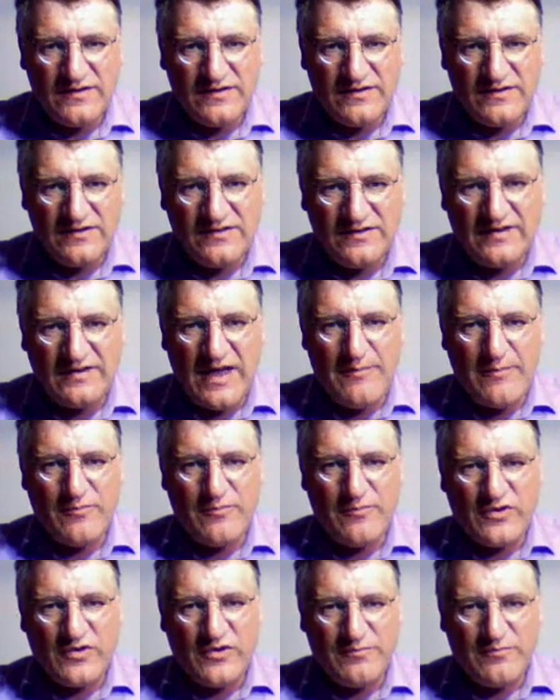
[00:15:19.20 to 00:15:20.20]

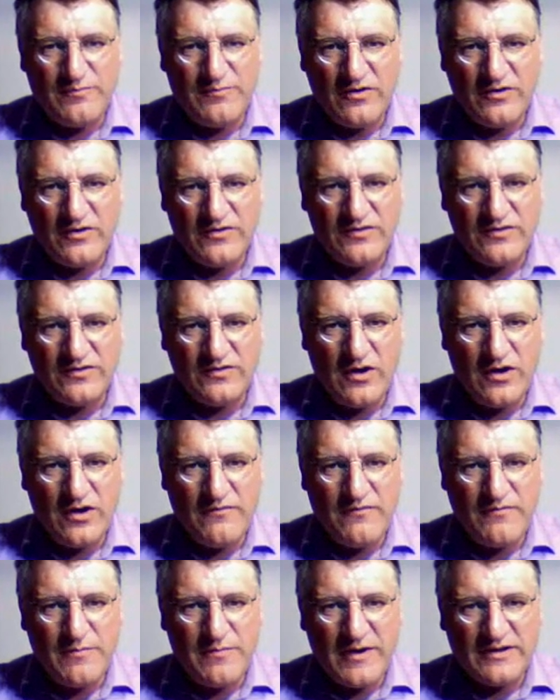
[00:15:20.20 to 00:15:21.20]
step response
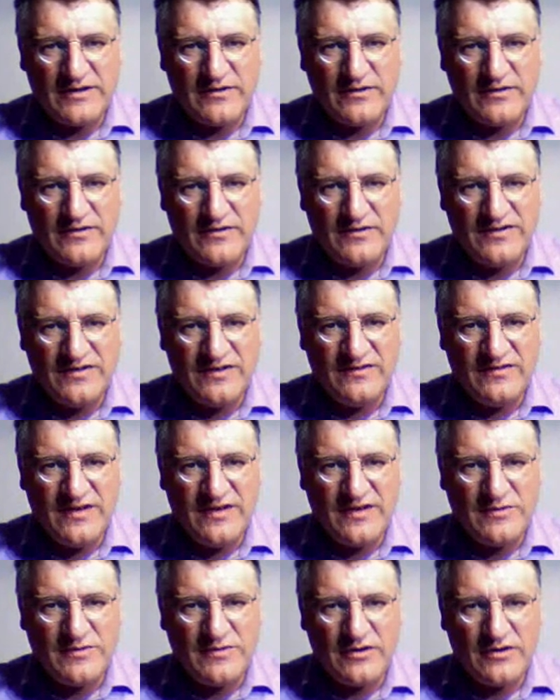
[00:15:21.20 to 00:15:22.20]
of the particular
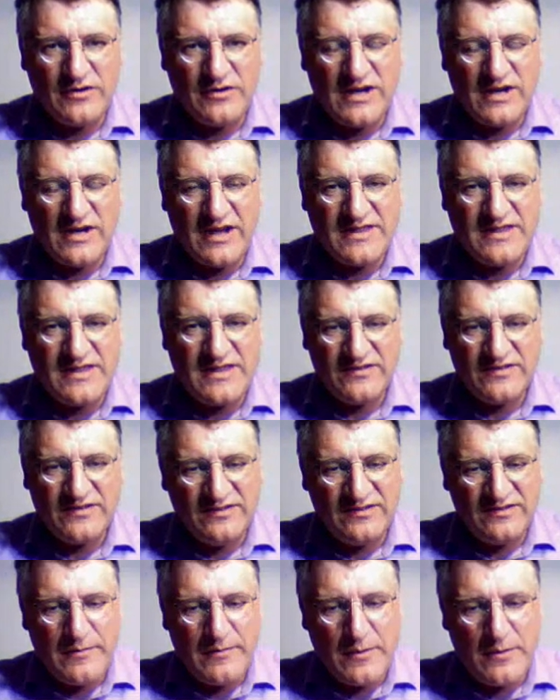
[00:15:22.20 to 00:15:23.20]
system. Now, I don't like their
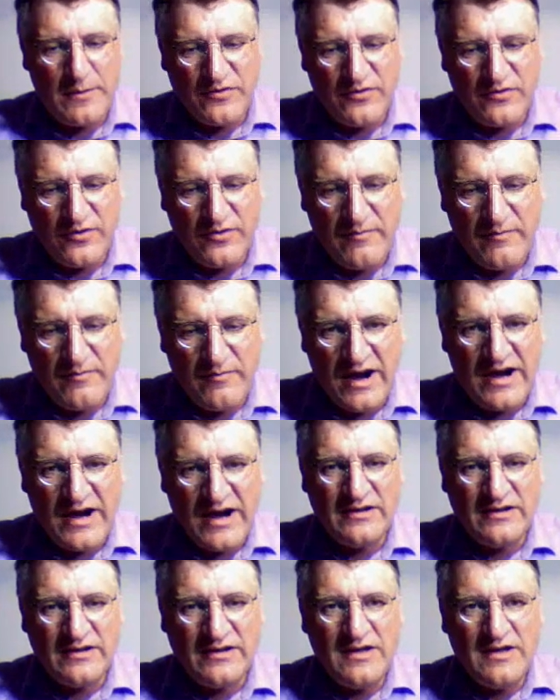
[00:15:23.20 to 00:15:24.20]
system, I prefer
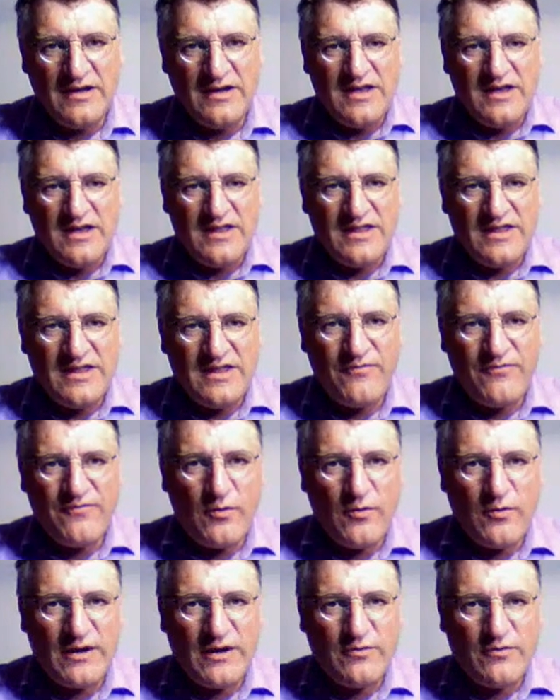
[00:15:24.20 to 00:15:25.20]
mine. Therefore,
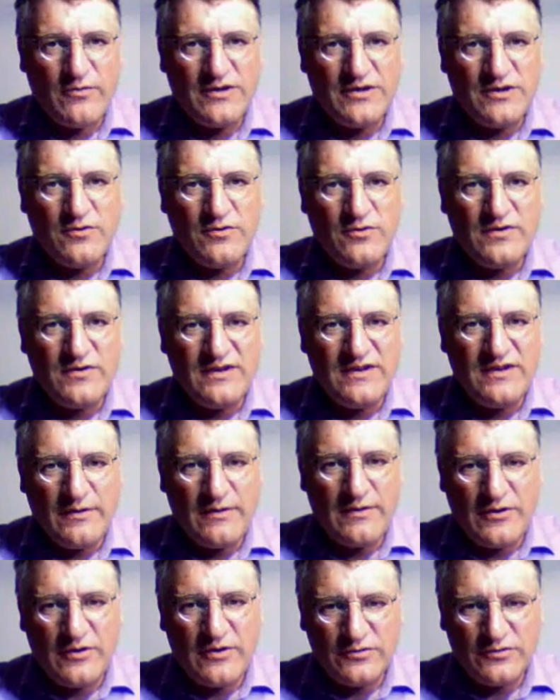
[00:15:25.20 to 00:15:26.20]
what I will do is I
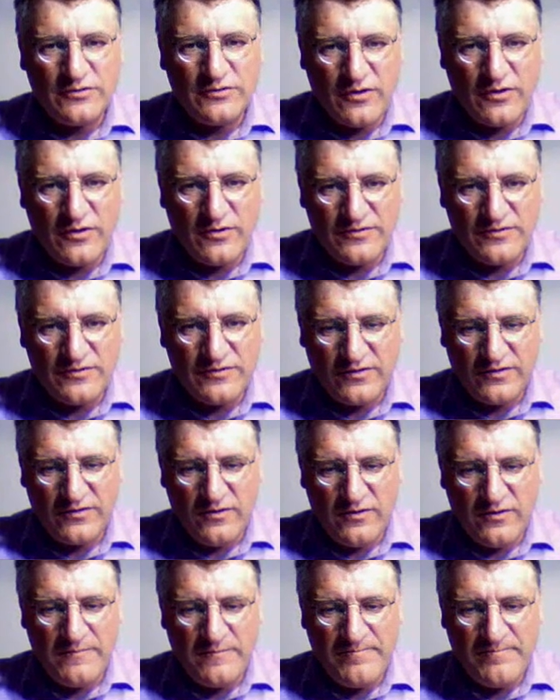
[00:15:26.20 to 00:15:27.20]
will go to the
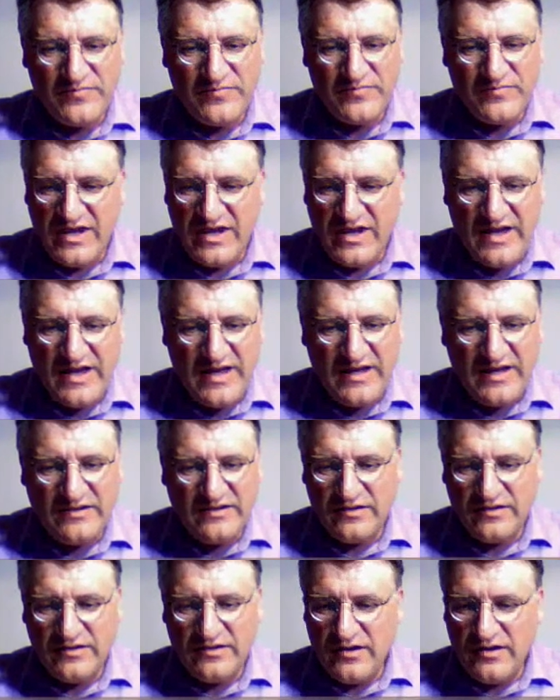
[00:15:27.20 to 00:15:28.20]
console
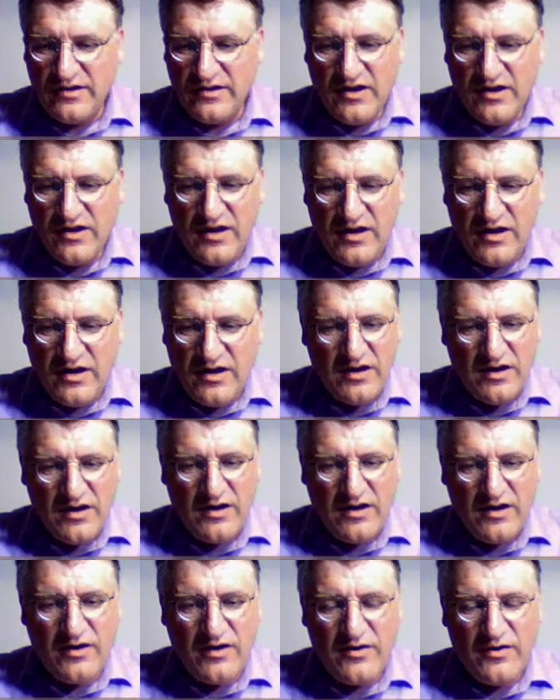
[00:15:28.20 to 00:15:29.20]
and
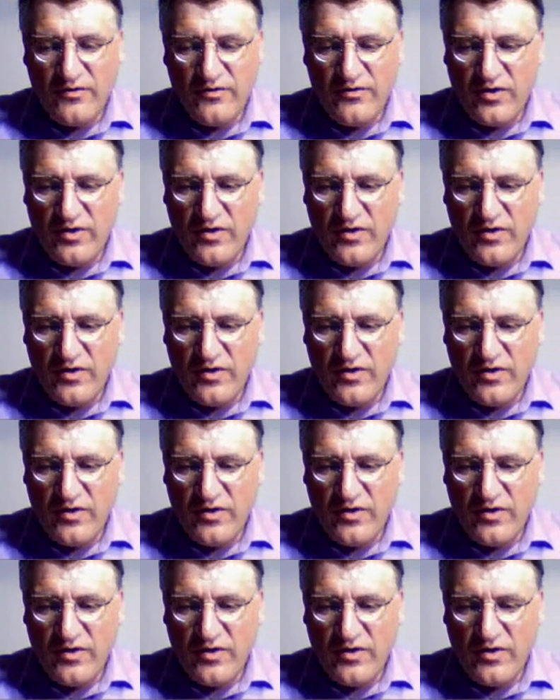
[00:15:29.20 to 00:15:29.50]
I